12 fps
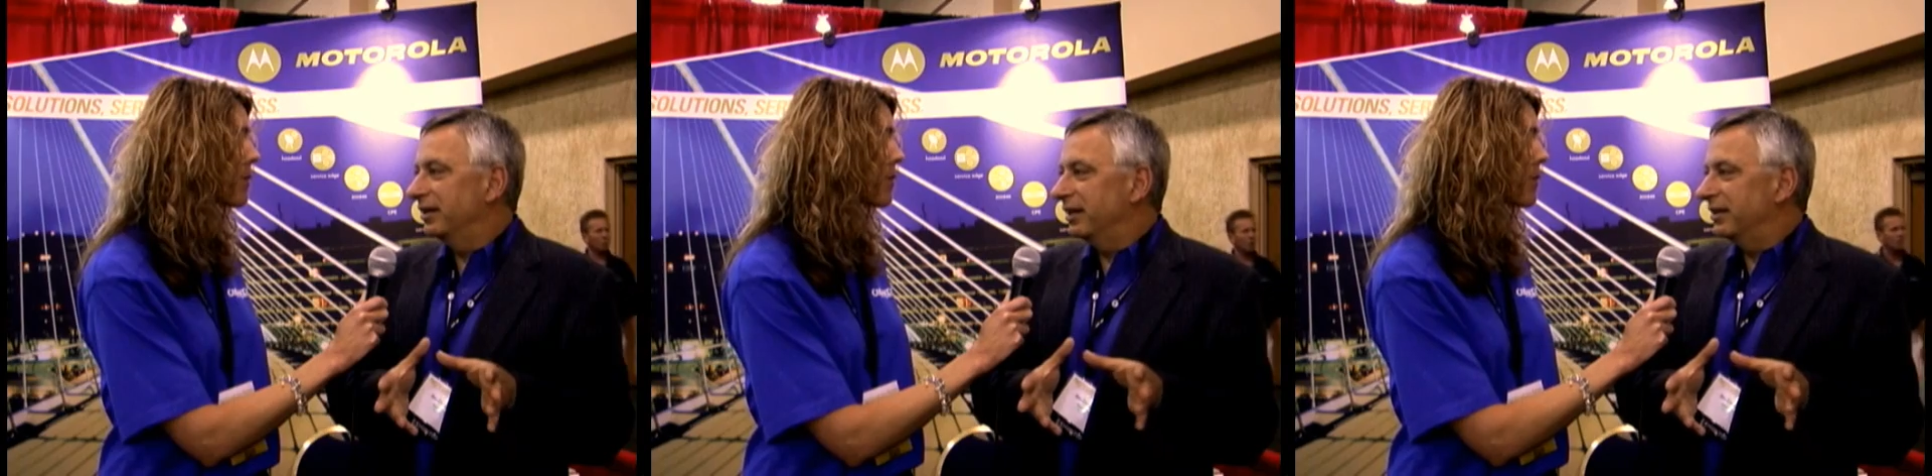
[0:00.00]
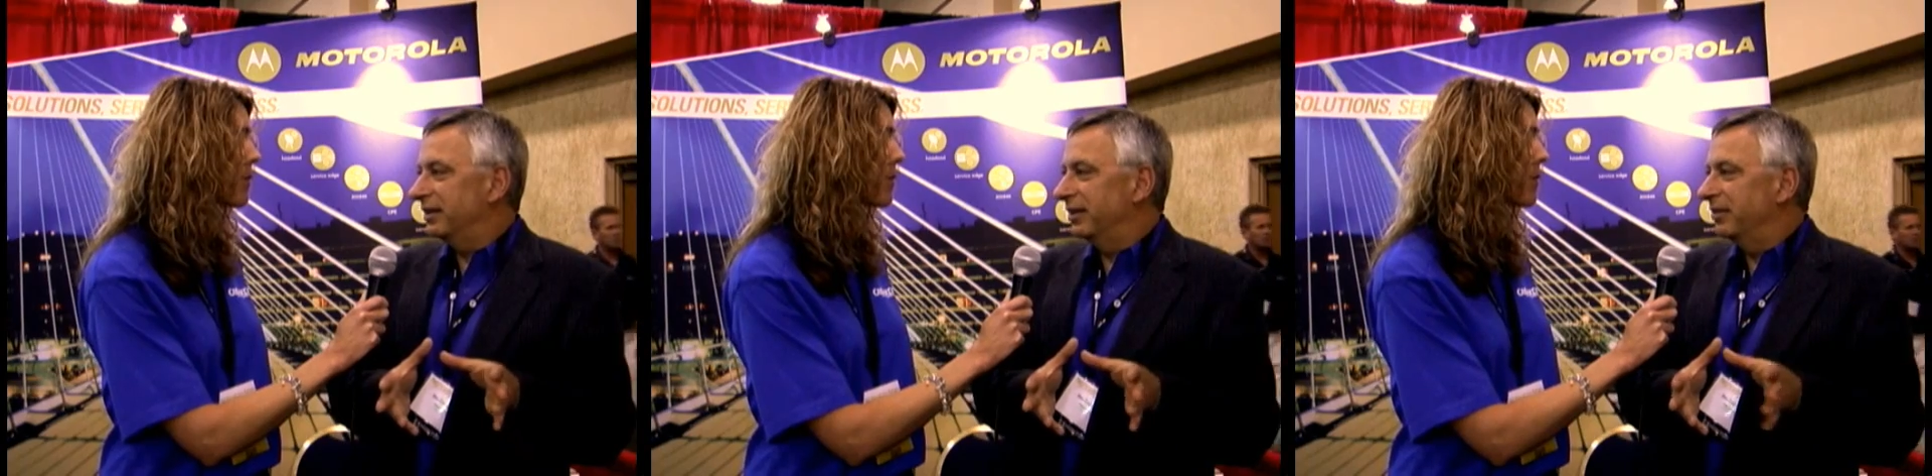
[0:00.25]

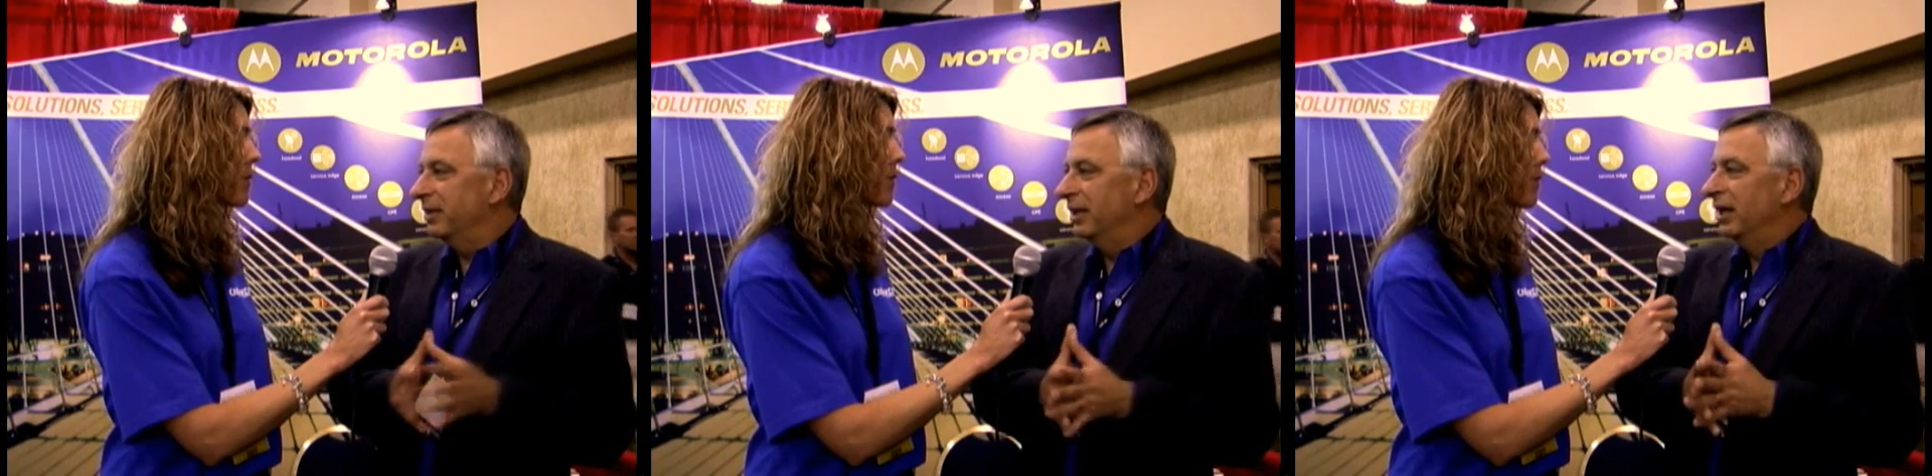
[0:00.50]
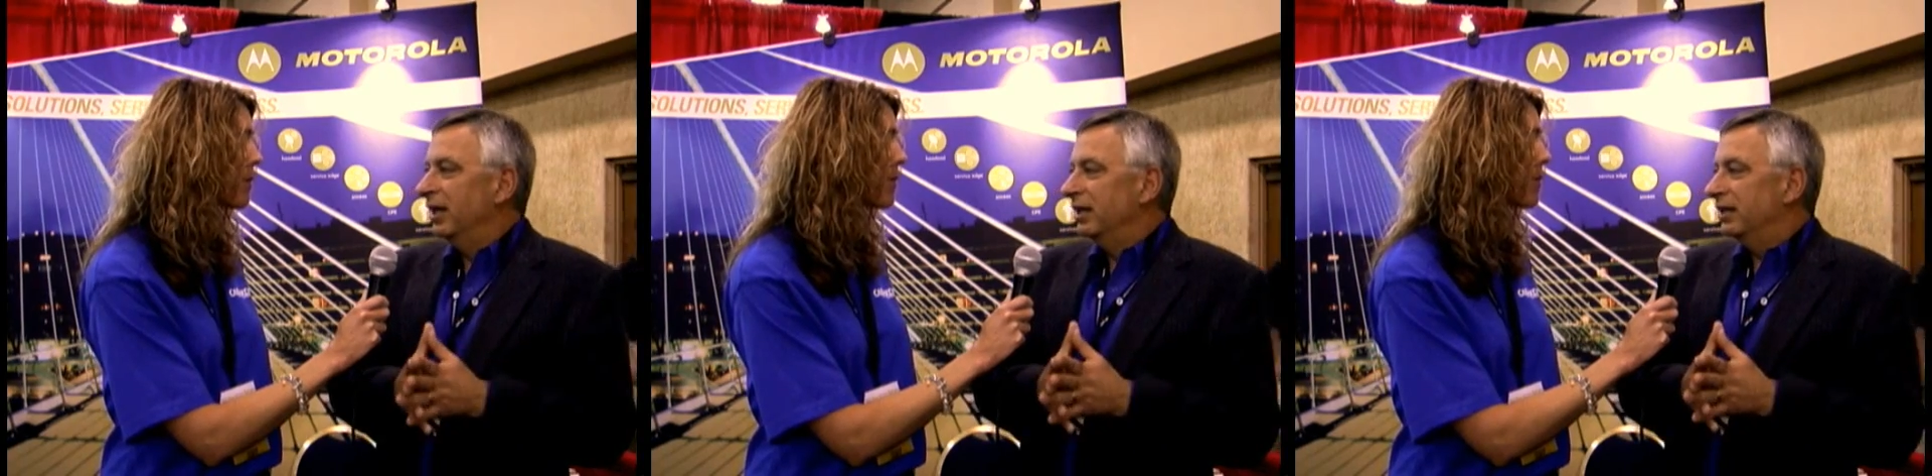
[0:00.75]
system,
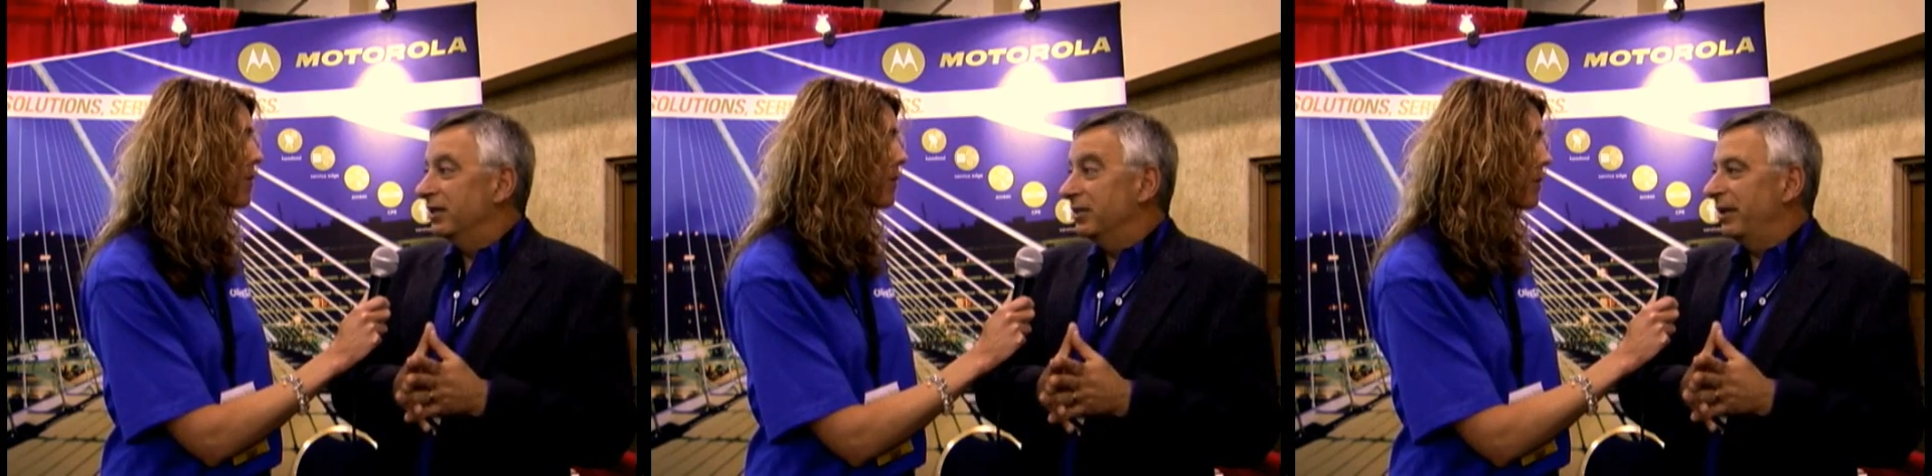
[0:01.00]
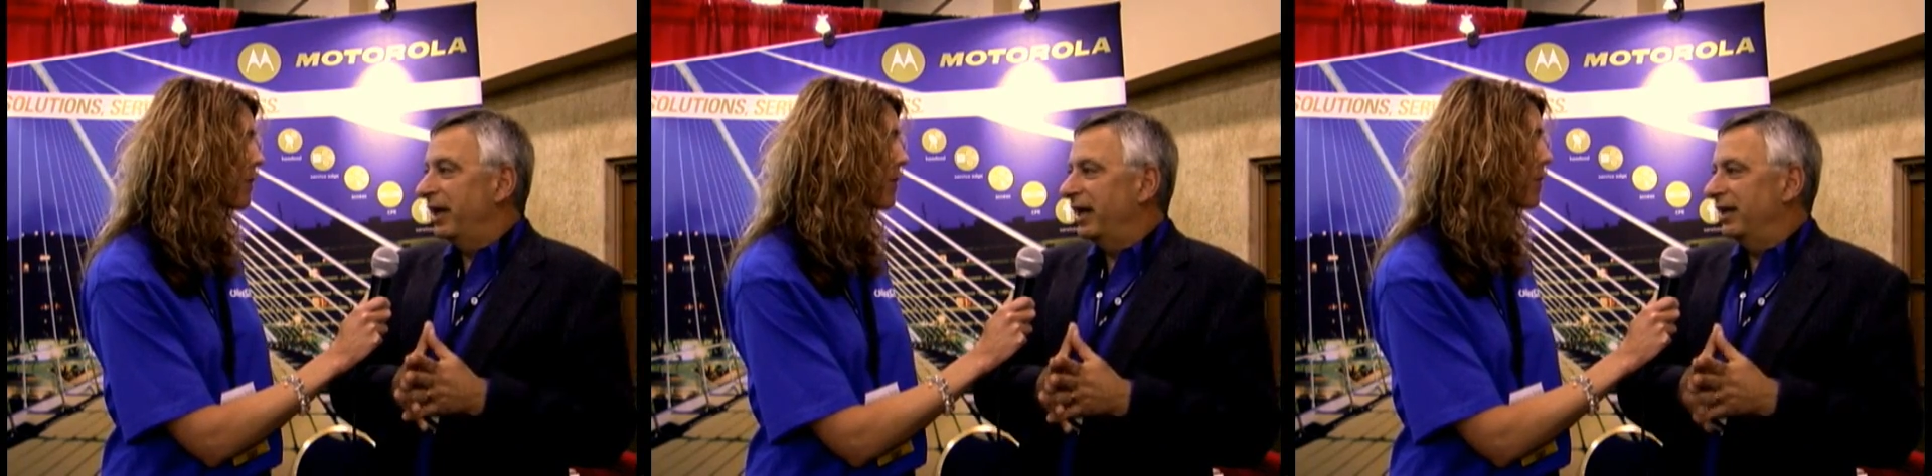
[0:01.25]

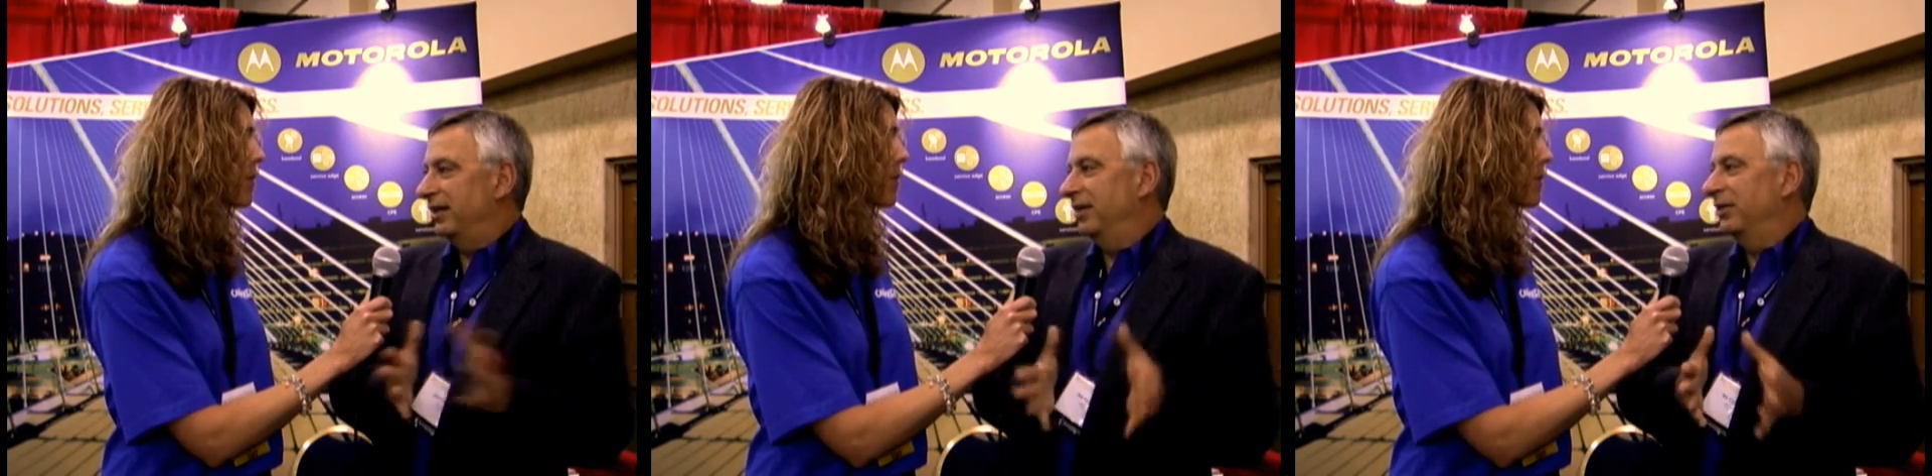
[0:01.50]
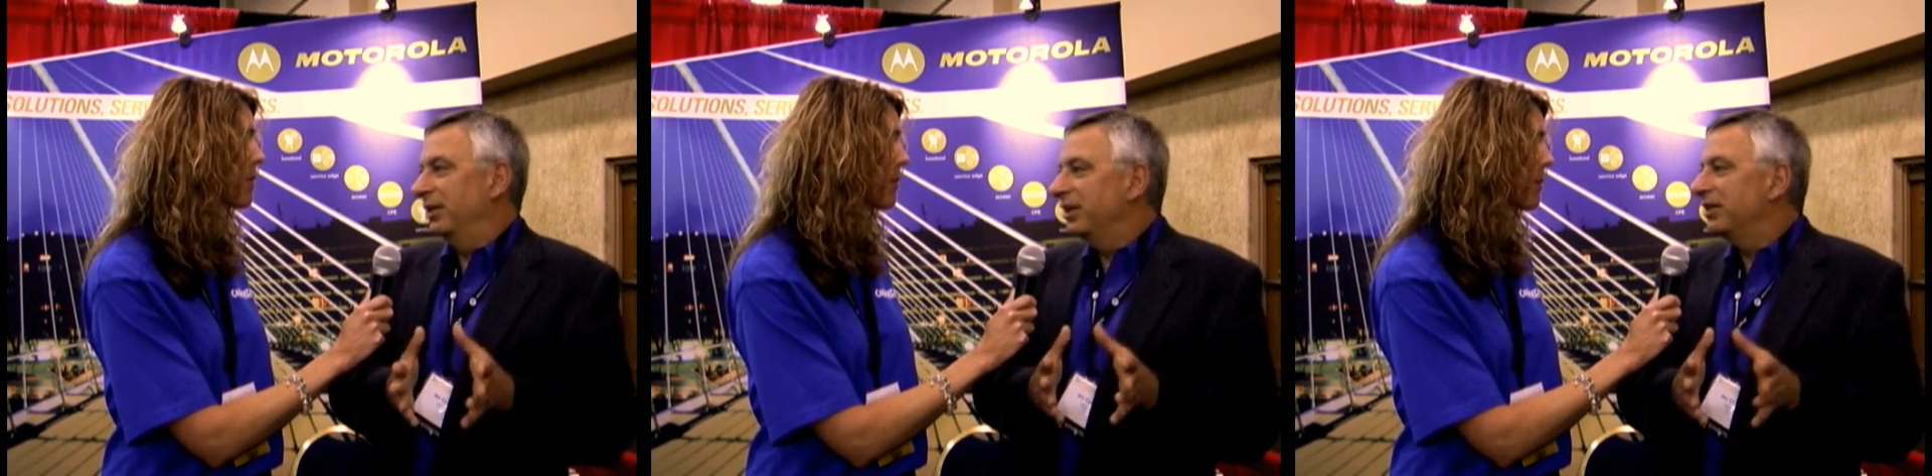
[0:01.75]
since we had to
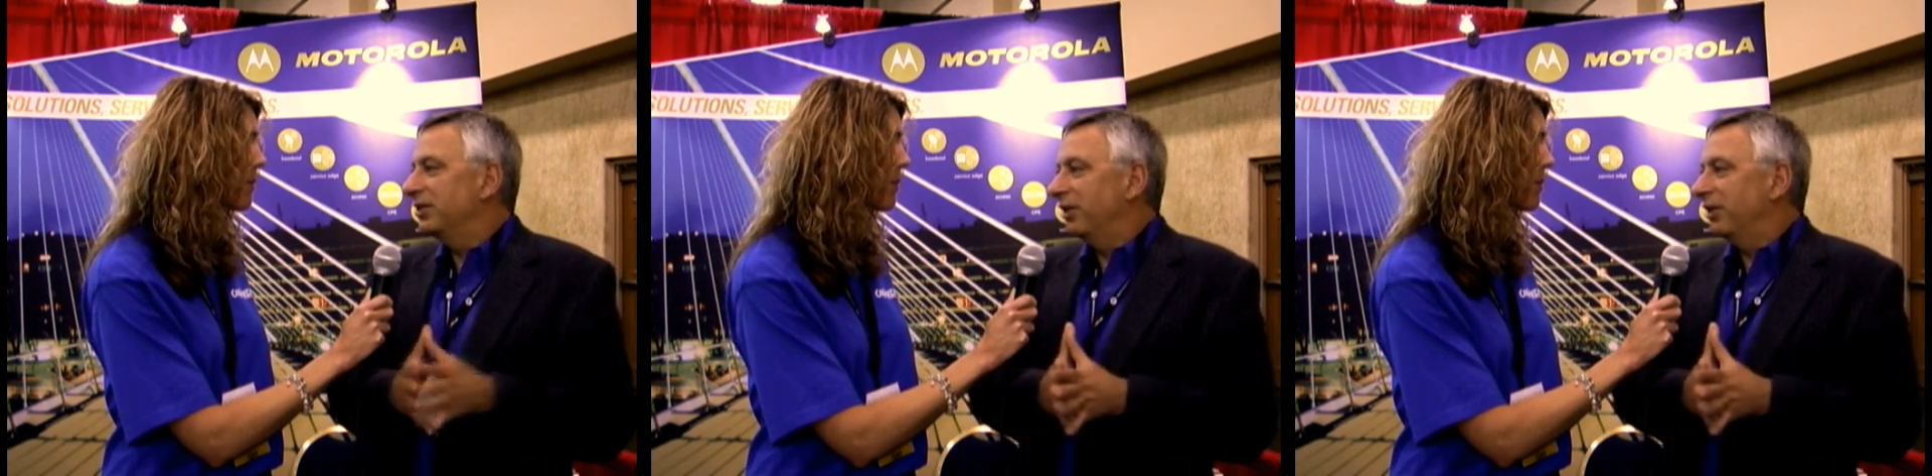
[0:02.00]
literally